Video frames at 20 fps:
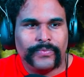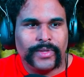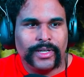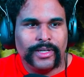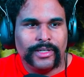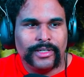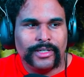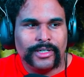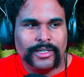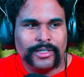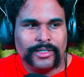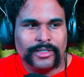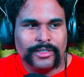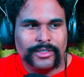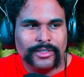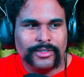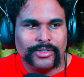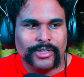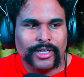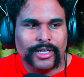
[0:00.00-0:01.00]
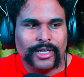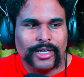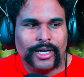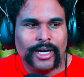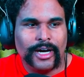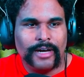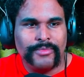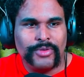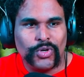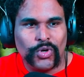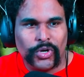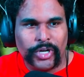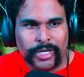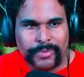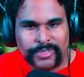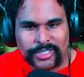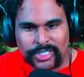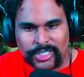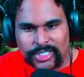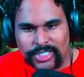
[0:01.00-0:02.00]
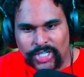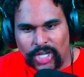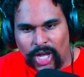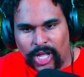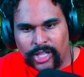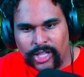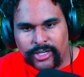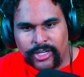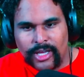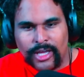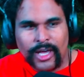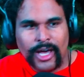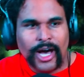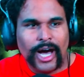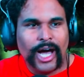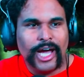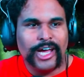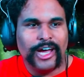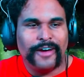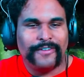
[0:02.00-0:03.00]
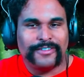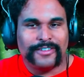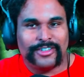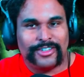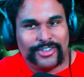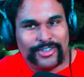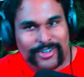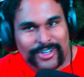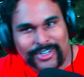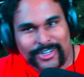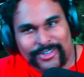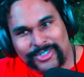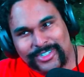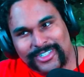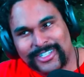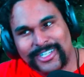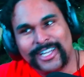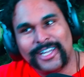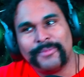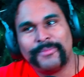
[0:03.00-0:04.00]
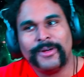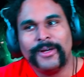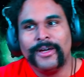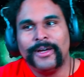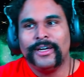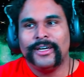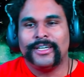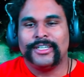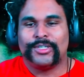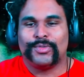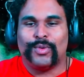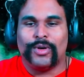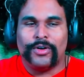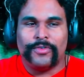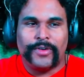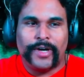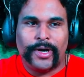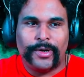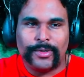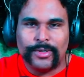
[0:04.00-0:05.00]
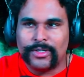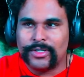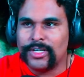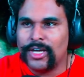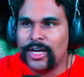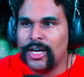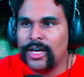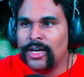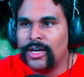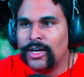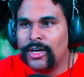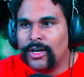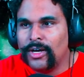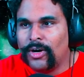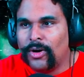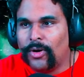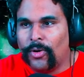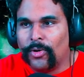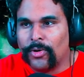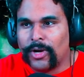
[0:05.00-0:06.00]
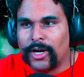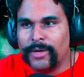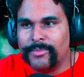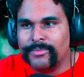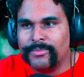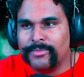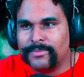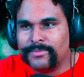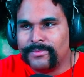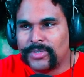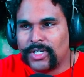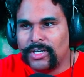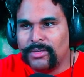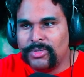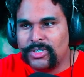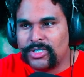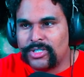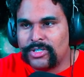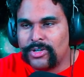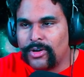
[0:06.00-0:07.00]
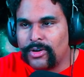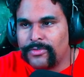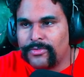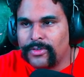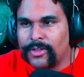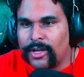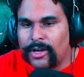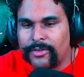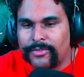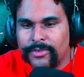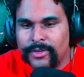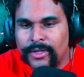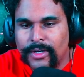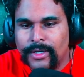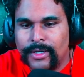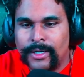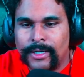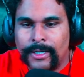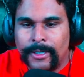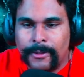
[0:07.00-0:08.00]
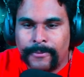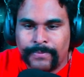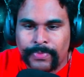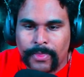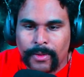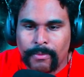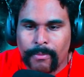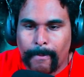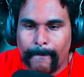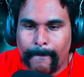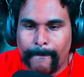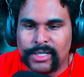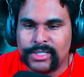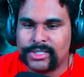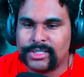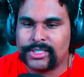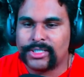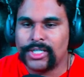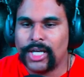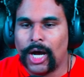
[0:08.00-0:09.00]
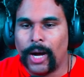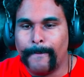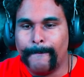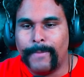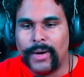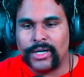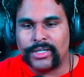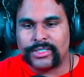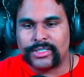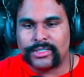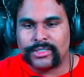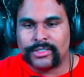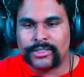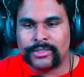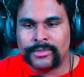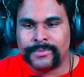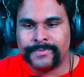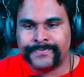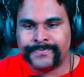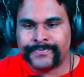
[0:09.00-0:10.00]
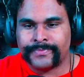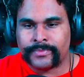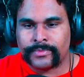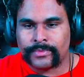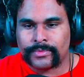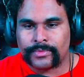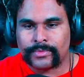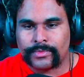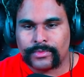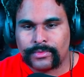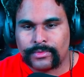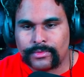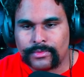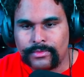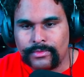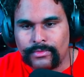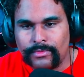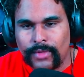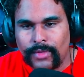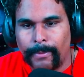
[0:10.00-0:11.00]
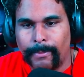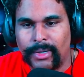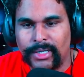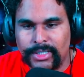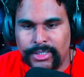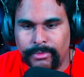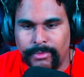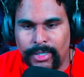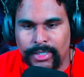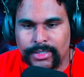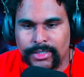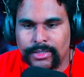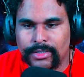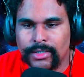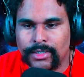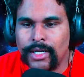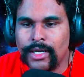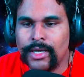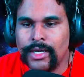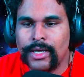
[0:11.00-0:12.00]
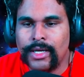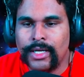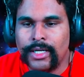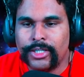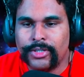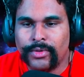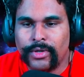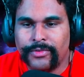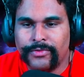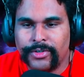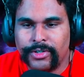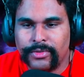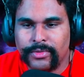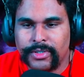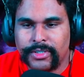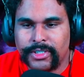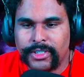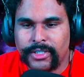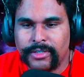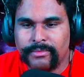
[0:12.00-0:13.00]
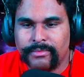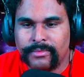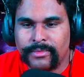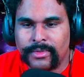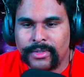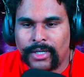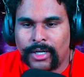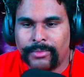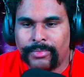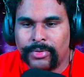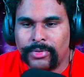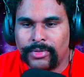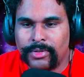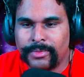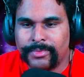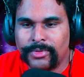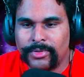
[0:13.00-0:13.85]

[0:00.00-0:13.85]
and uh, they're like, "I'm here on Epstein's island. I have to try to escape in 12 hours, or I'm gonna be scarred for life." Bus a bus. Bus a bus. Do we have video redeem? I'll pull up the